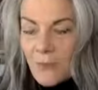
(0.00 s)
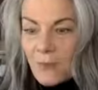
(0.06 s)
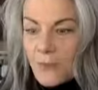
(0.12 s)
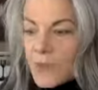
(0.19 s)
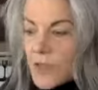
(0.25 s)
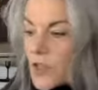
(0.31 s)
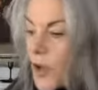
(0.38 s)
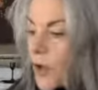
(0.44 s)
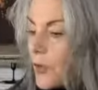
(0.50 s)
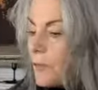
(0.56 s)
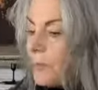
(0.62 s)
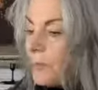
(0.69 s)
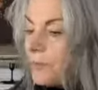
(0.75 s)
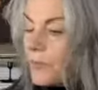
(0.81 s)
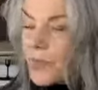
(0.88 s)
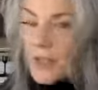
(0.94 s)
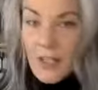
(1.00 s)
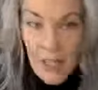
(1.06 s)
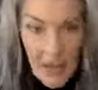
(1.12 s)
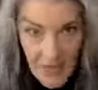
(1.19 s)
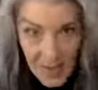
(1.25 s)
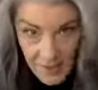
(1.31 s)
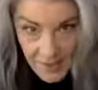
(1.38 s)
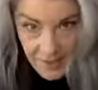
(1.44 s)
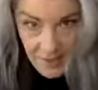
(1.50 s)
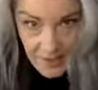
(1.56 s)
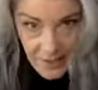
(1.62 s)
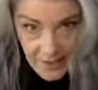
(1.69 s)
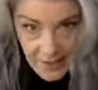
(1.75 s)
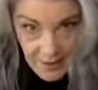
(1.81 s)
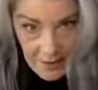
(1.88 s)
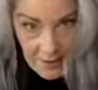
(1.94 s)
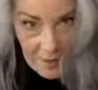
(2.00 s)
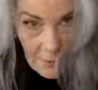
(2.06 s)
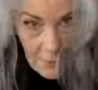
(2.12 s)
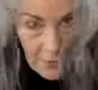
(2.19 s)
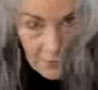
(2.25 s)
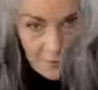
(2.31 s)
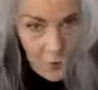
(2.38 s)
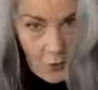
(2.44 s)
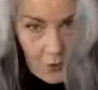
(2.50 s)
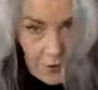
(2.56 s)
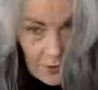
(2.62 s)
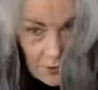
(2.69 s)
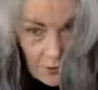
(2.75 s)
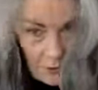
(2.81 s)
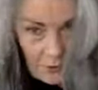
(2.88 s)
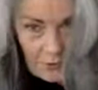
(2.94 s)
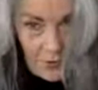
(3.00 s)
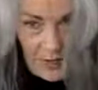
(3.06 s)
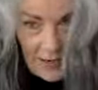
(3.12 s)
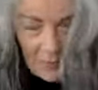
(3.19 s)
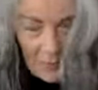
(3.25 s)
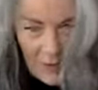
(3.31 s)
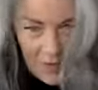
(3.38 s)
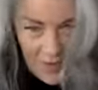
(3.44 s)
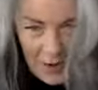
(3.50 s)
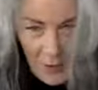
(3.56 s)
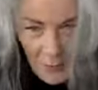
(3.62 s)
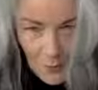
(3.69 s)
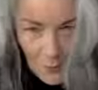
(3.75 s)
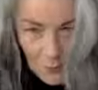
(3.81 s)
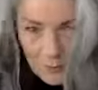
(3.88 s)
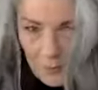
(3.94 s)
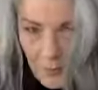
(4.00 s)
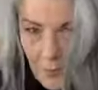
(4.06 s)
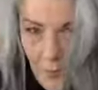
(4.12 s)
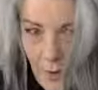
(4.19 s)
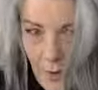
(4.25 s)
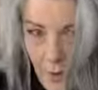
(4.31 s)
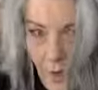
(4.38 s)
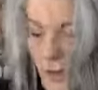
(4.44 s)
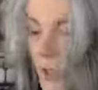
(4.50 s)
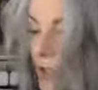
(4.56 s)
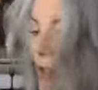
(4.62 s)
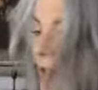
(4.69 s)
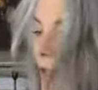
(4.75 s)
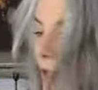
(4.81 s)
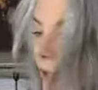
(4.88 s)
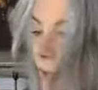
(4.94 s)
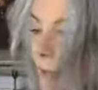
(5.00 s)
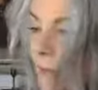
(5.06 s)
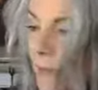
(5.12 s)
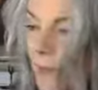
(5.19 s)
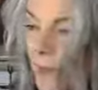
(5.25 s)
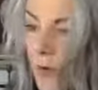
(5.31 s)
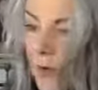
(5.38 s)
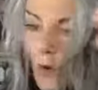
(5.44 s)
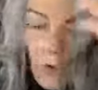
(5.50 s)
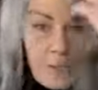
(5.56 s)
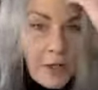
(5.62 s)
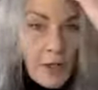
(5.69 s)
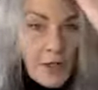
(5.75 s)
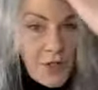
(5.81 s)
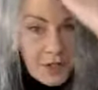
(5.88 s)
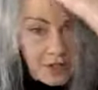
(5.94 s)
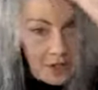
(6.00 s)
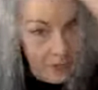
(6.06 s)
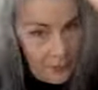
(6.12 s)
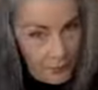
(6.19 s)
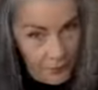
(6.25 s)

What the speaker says: So yes, there's a little bit of oil in my scalp, so all I'm going to do